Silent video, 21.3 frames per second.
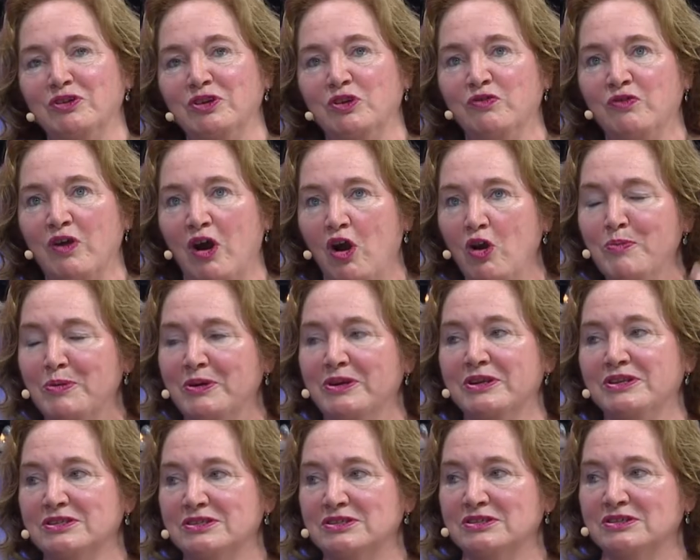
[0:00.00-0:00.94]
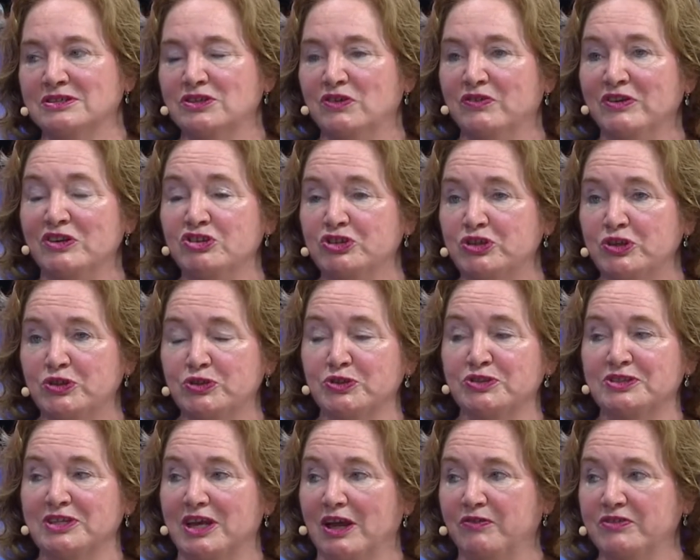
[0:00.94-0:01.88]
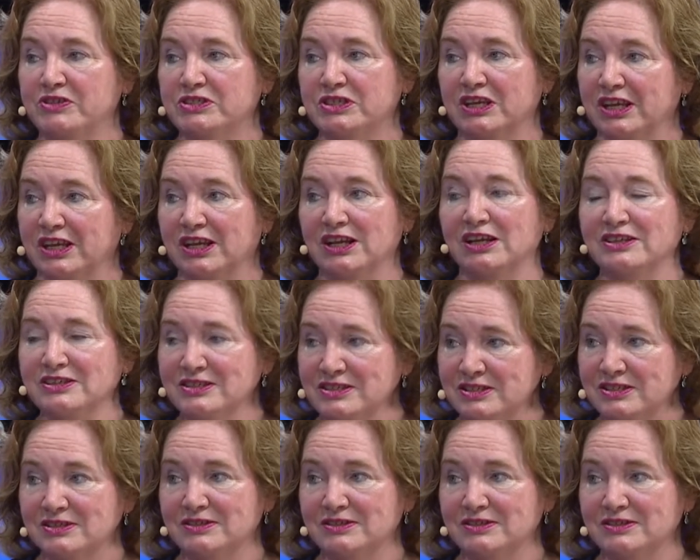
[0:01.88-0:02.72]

You've introduced yourself to England,